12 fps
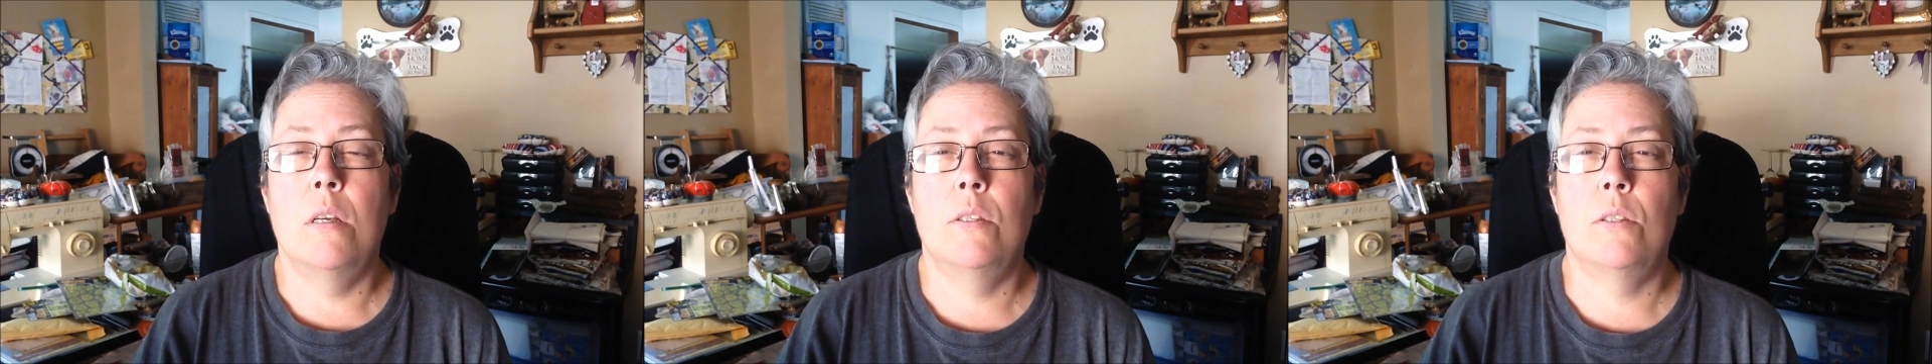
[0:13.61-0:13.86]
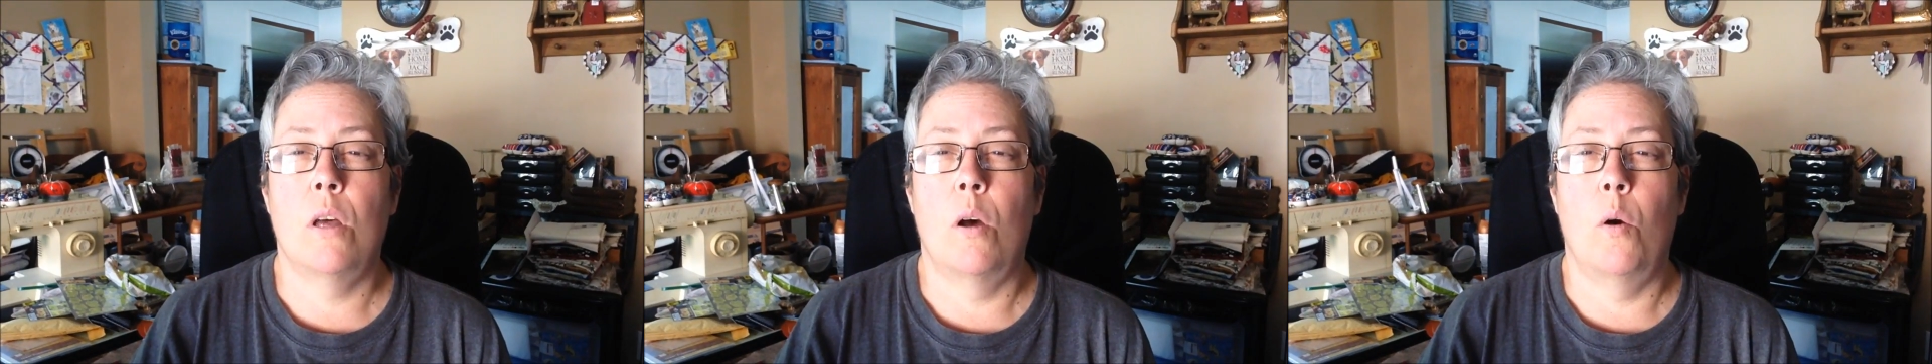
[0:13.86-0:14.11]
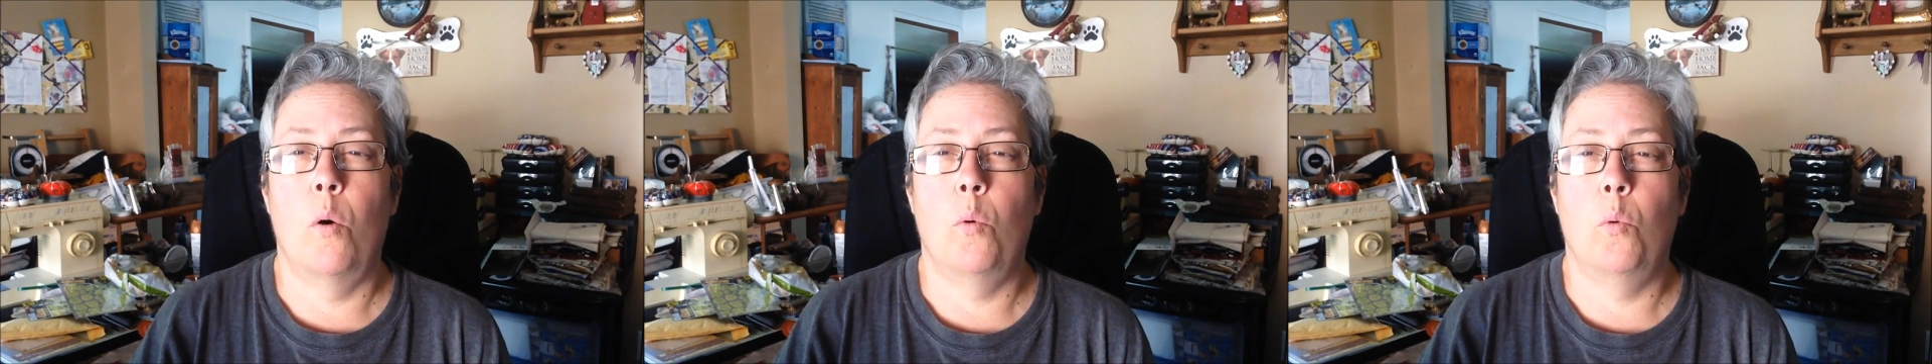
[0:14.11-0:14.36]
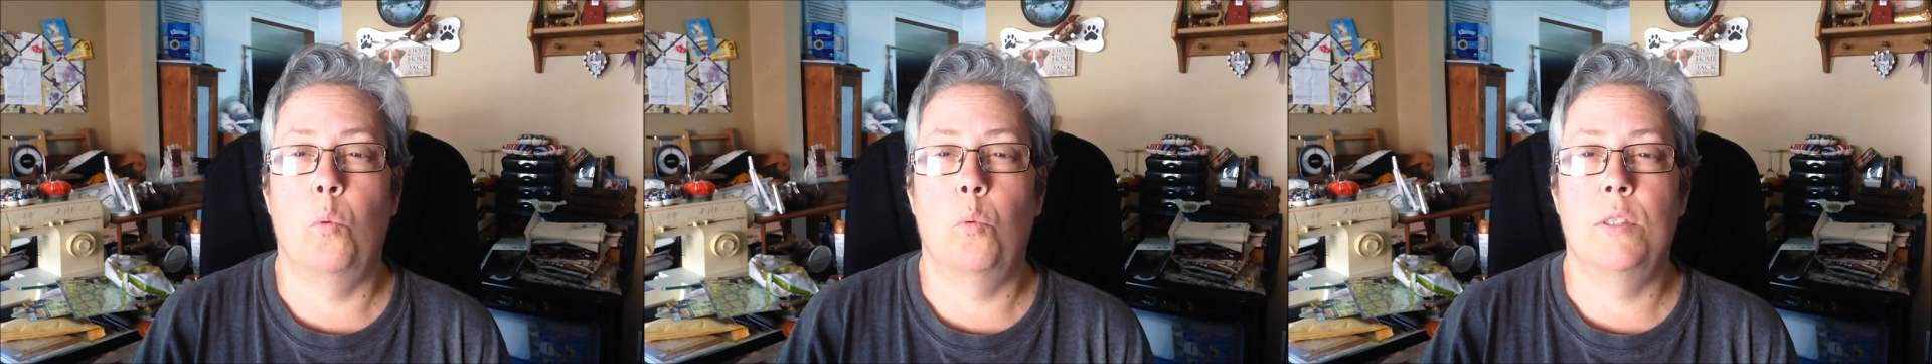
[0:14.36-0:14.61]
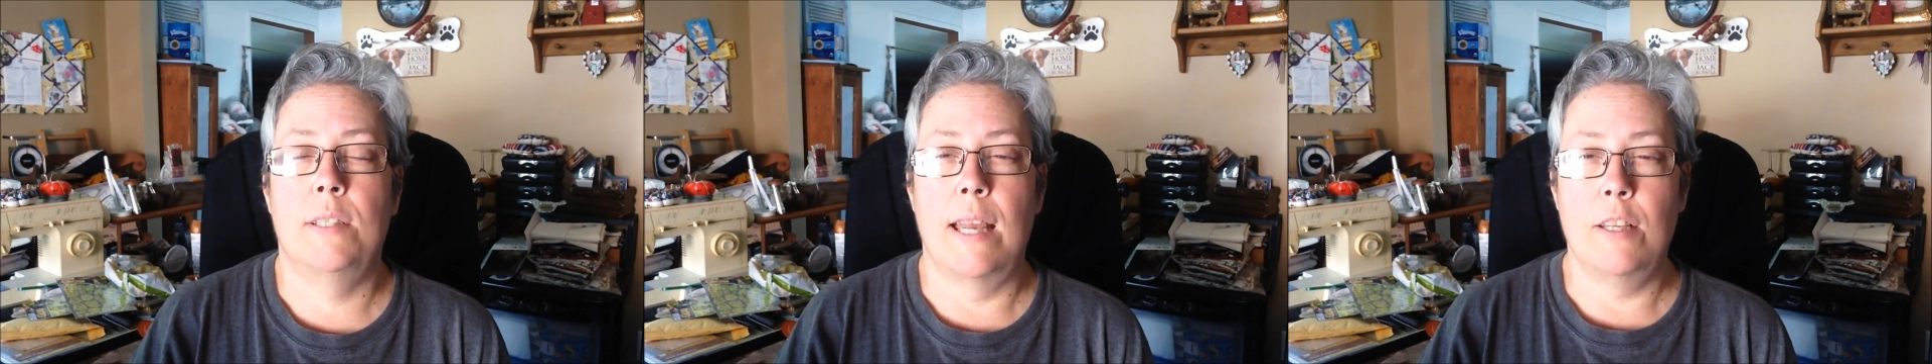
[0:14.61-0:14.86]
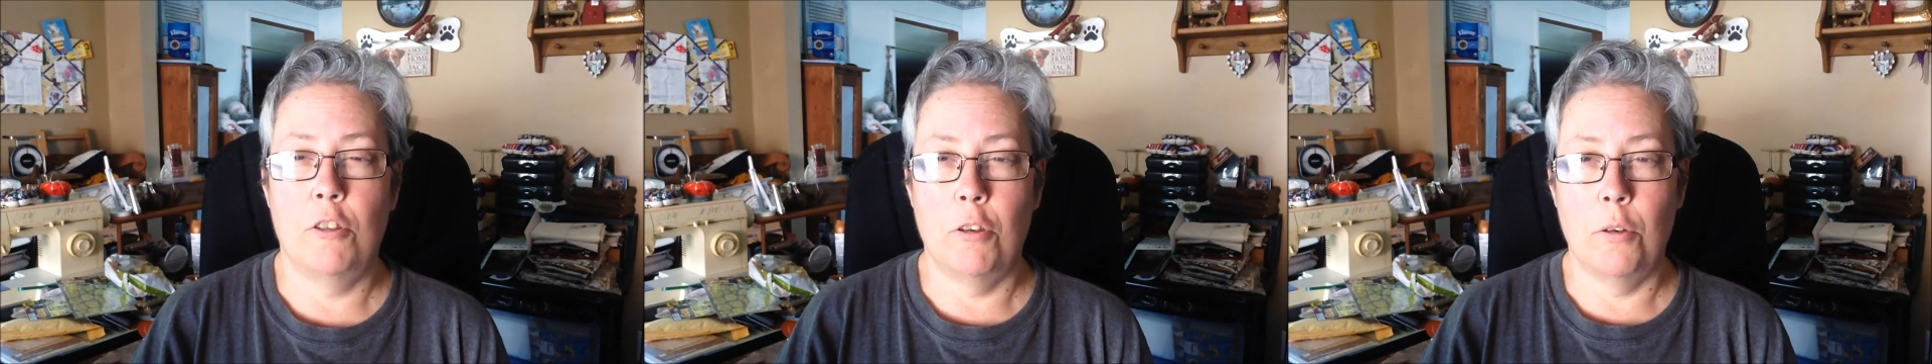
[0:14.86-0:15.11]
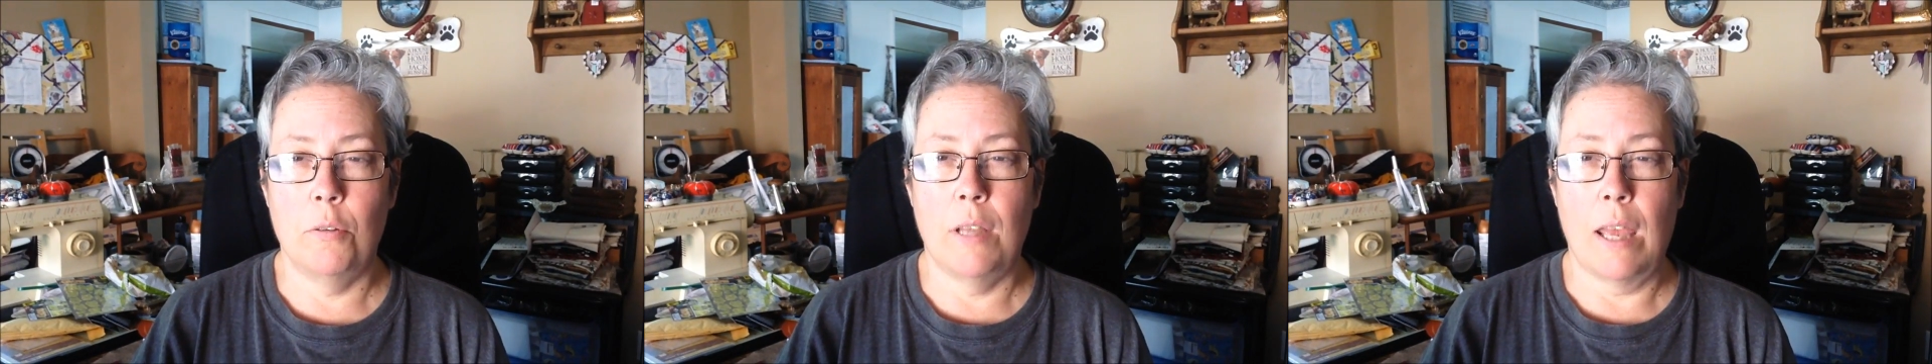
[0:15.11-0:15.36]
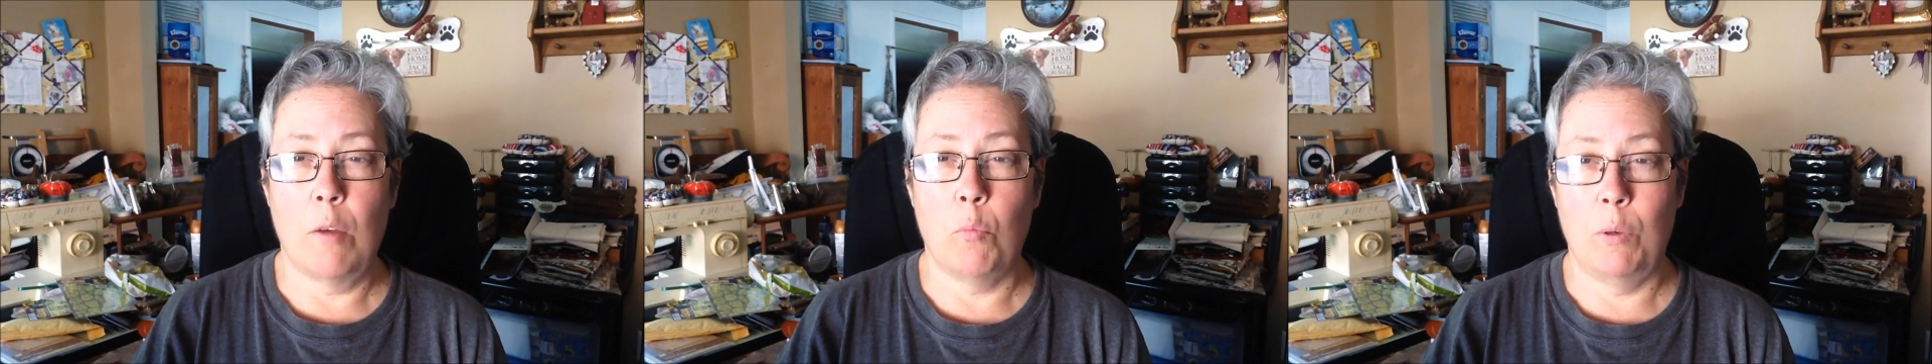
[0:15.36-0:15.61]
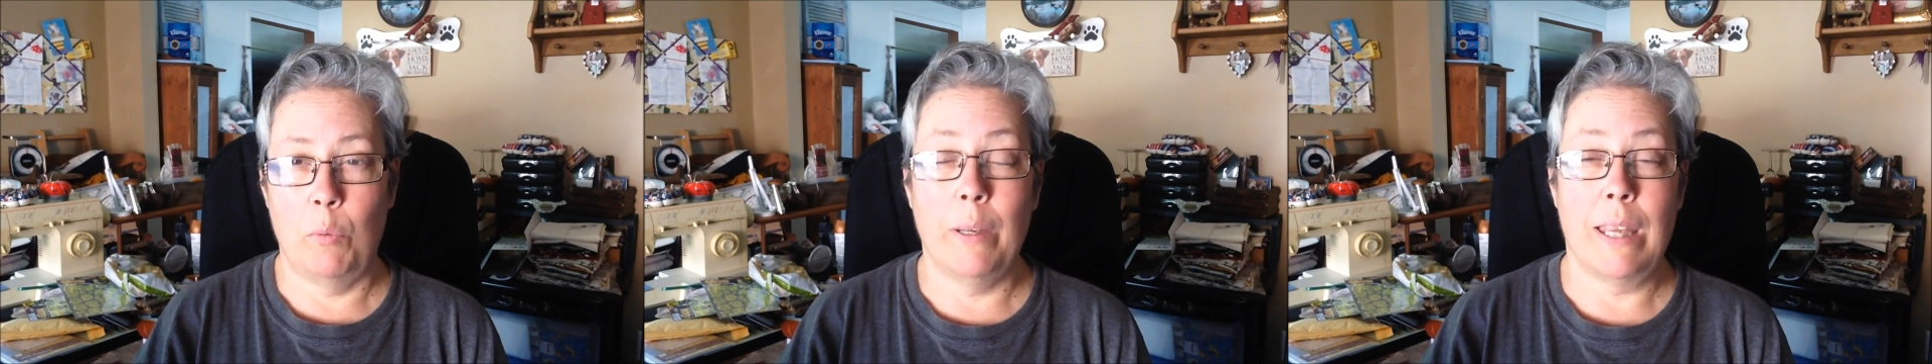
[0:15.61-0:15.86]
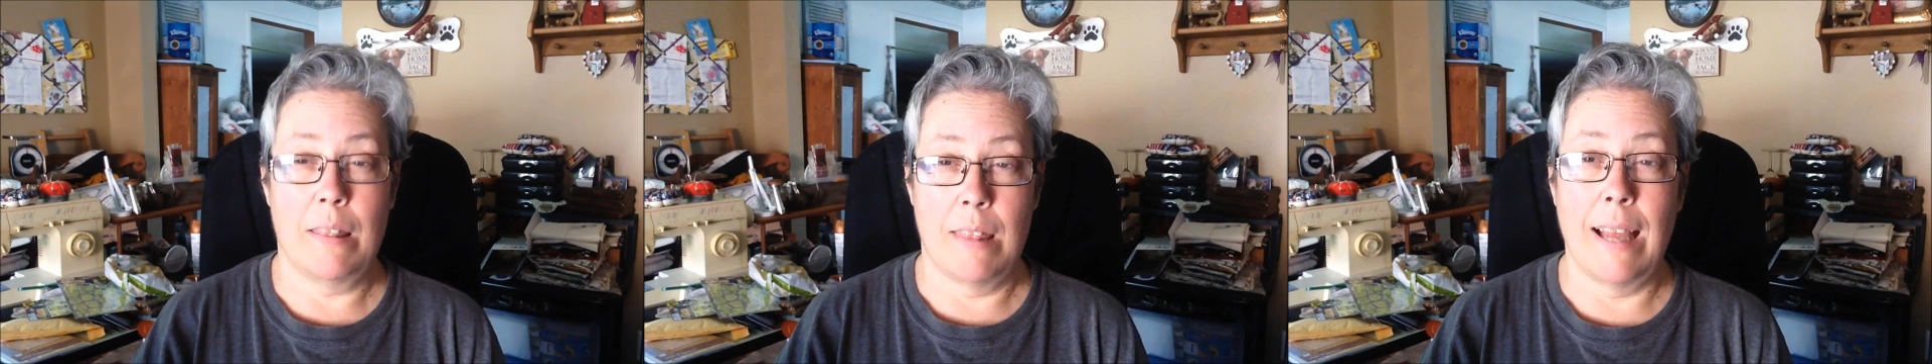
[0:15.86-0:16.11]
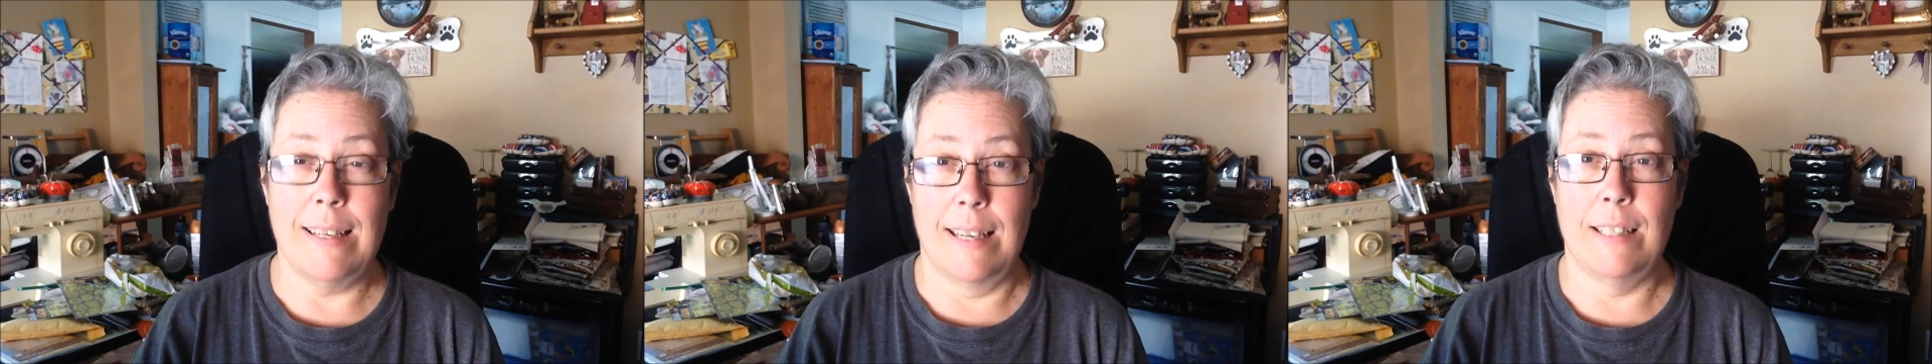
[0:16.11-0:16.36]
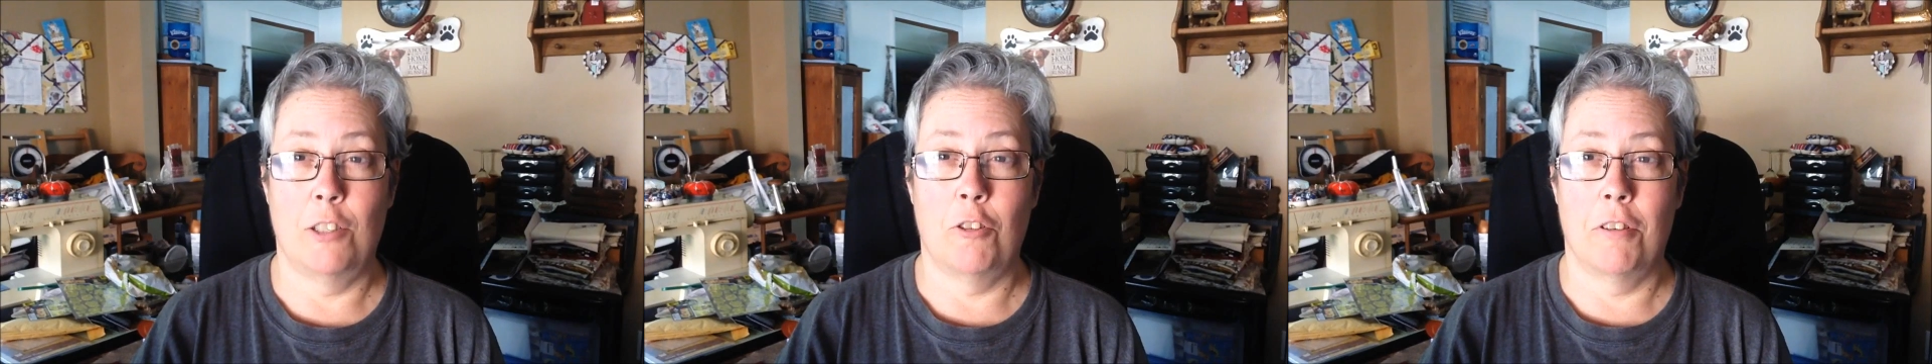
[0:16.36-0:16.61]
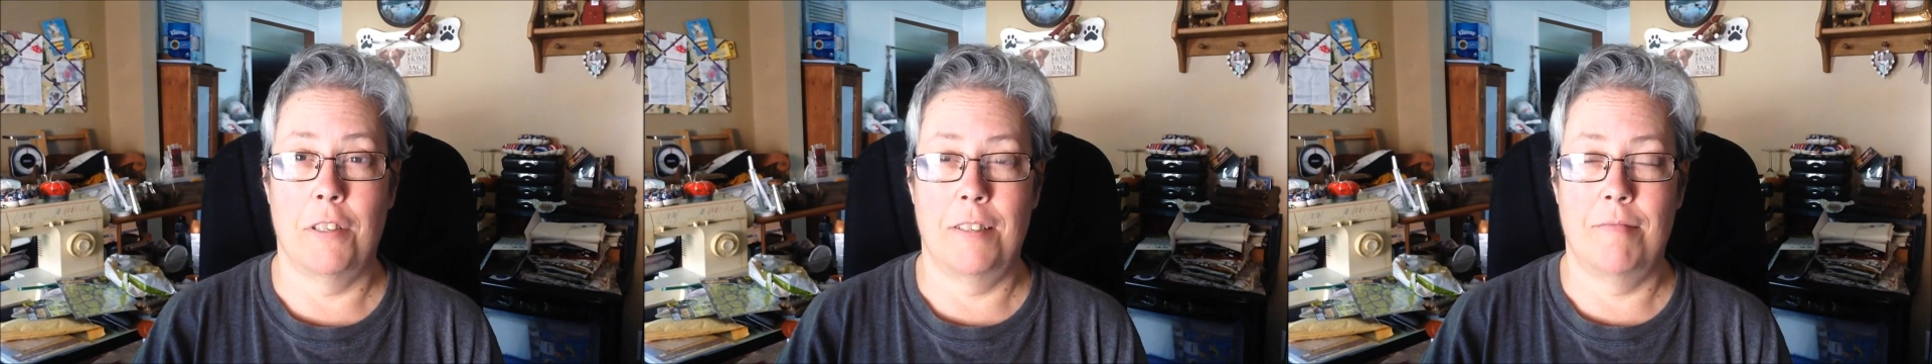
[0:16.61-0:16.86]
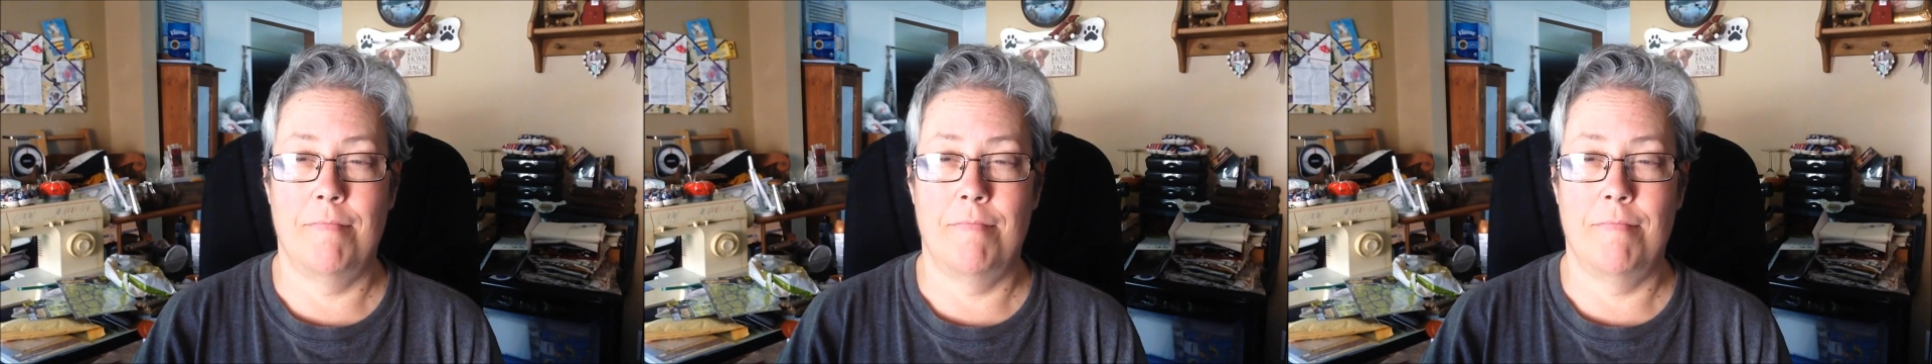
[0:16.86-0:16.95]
So stay tuned and we will get that day started.